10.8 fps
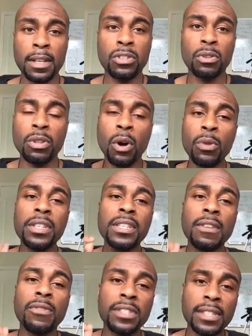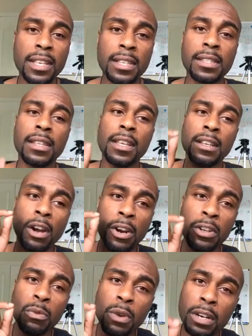So the only difference is, are
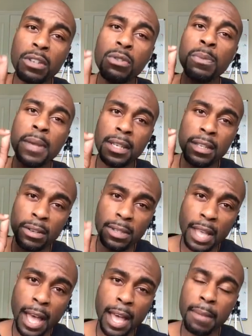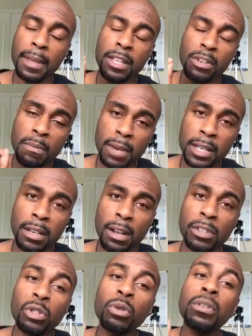you what are you spending your time and your money
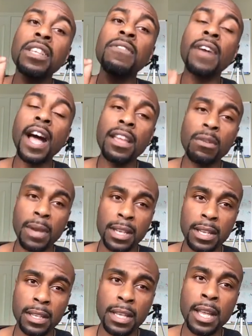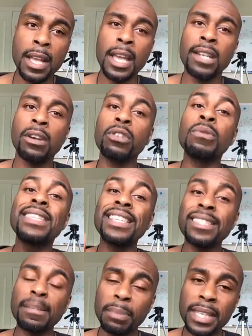on? Truly evaluate it. And are you
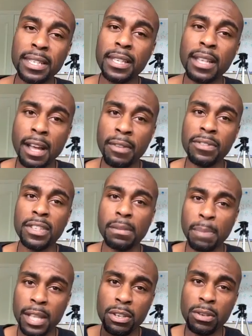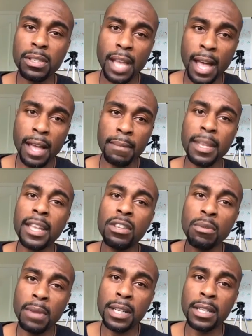disciplined enough to spend your time and your
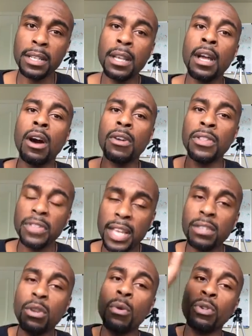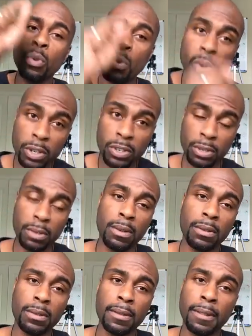money on the things going towards your goal
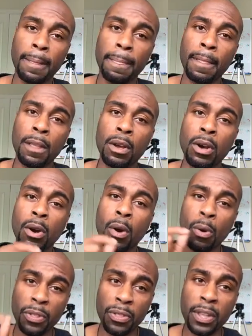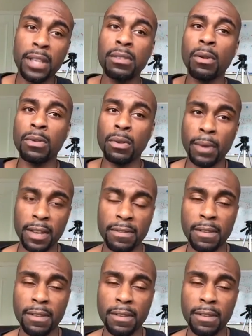or the things going away?